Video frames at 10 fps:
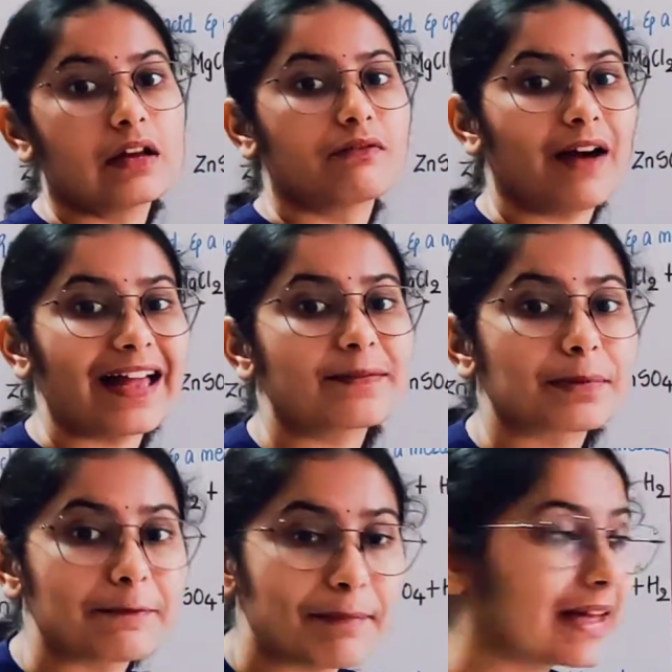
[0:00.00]
While
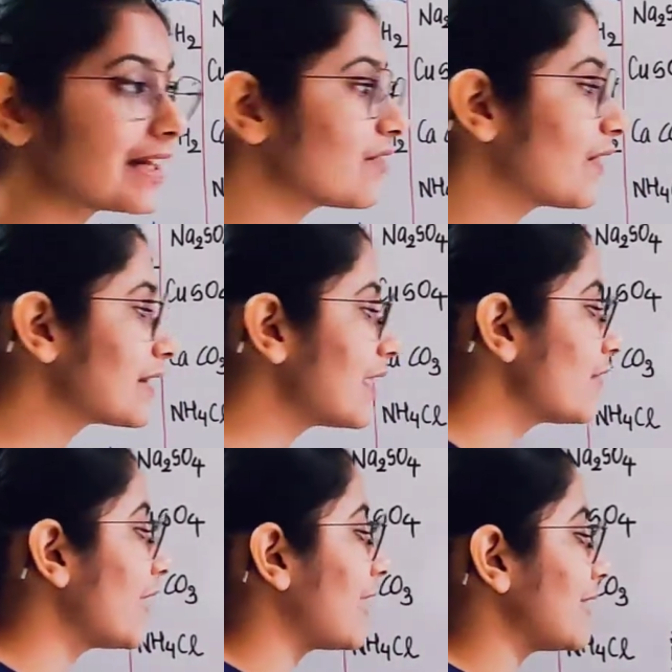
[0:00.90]
preparing, whether
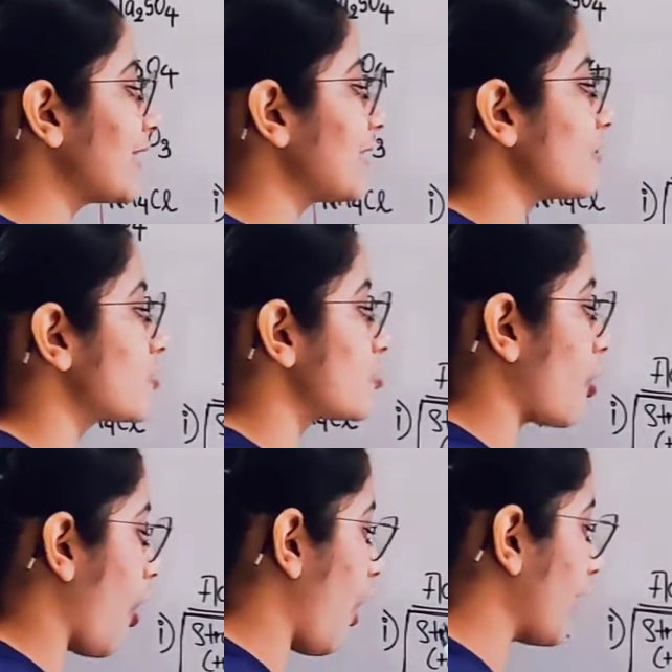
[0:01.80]
we are taking
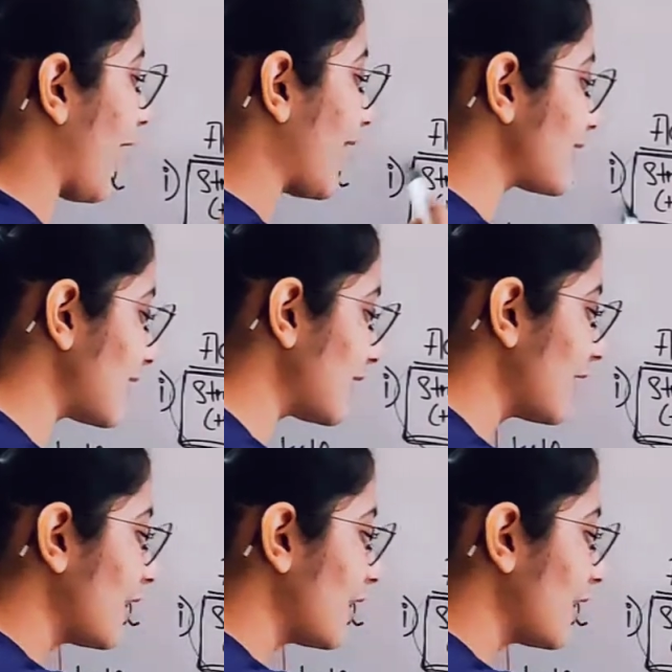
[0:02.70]
strong acid,